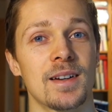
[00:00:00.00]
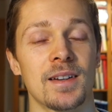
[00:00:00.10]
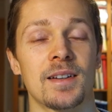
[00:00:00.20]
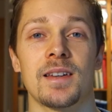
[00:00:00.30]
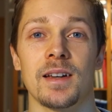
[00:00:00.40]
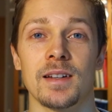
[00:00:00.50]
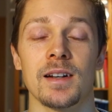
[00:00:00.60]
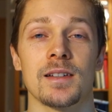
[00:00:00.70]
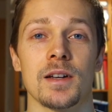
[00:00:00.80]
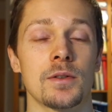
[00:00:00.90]

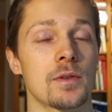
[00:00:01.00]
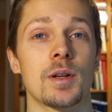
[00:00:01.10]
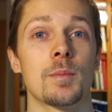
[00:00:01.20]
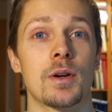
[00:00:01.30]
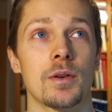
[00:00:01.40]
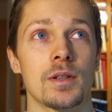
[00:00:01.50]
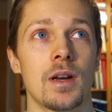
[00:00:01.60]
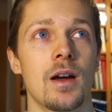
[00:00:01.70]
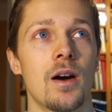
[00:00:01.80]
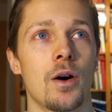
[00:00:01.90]
Psychedelics are interesting because
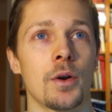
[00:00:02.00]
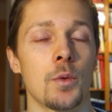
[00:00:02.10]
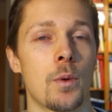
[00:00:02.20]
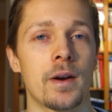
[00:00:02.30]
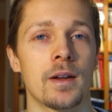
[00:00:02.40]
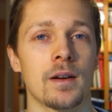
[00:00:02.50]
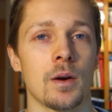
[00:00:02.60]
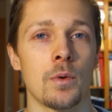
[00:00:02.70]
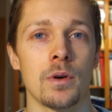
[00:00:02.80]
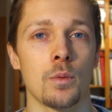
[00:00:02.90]
on the one hand, I
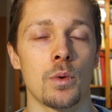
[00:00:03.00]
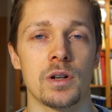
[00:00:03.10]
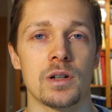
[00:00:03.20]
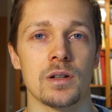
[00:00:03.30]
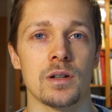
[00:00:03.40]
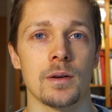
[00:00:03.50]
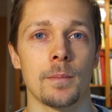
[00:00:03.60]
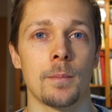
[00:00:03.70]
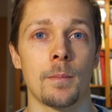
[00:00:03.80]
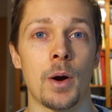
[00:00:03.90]
wouldn't wish
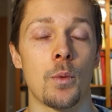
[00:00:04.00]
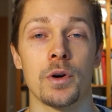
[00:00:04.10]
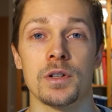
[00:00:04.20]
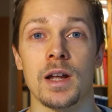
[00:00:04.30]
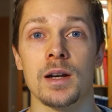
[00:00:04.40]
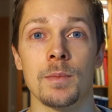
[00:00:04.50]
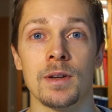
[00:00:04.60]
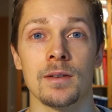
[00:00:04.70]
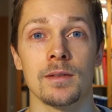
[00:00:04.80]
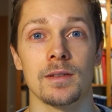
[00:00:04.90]
my worst
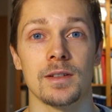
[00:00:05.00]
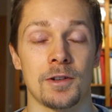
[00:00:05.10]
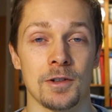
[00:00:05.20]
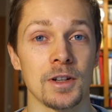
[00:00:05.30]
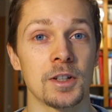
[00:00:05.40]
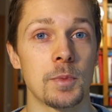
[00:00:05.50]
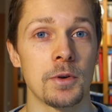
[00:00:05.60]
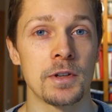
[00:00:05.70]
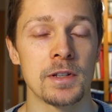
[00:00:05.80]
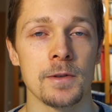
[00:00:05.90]
enemy such an
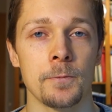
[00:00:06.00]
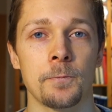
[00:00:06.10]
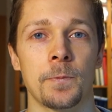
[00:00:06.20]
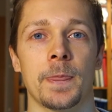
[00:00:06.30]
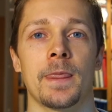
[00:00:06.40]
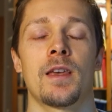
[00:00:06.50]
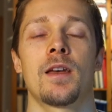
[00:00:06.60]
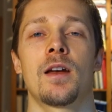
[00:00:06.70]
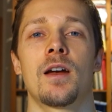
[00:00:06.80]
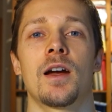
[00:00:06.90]
experience.
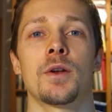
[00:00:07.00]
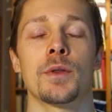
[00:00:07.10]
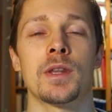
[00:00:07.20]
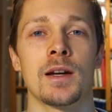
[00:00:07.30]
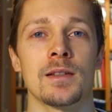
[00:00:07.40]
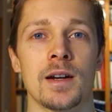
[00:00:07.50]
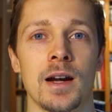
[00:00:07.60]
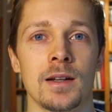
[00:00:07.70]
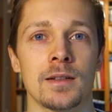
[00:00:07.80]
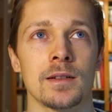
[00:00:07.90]
And on the other
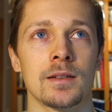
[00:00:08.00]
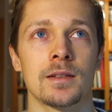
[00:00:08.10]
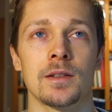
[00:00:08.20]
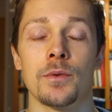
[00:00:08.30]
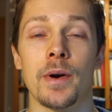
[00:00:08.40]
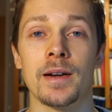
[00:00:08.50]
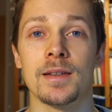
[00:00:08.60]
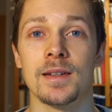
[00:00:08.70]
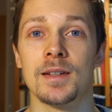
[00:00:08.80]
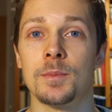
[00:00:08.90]
hand, it's the
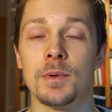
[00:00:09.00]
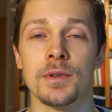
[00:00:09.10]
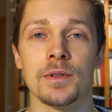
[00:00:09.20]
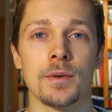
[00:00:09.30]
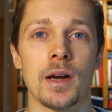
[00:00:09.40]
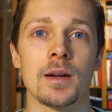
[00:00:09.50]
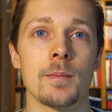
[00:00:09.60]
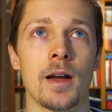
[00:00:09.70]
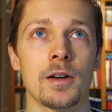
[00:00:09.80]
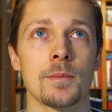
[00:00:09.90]
greatest experience you can
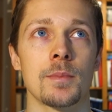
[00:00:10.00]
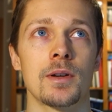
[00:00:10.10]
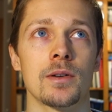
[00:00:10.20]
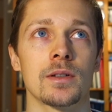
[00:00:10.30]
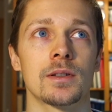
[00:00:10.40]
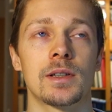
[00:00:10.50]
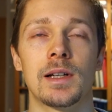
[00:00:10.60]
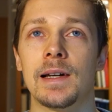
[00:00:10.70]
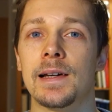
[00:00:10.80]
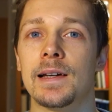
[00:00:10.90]
imagine, because
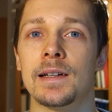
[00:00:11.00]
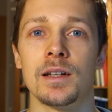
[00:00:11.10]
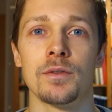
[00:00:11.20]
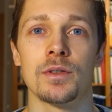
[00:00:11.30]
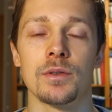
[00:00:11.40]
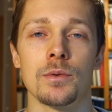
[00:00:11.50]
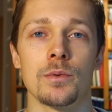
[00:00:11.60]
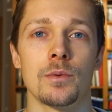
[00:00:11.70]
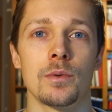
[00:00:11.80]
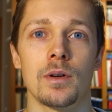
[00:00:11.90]
it gives
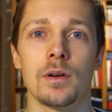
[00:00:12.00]
you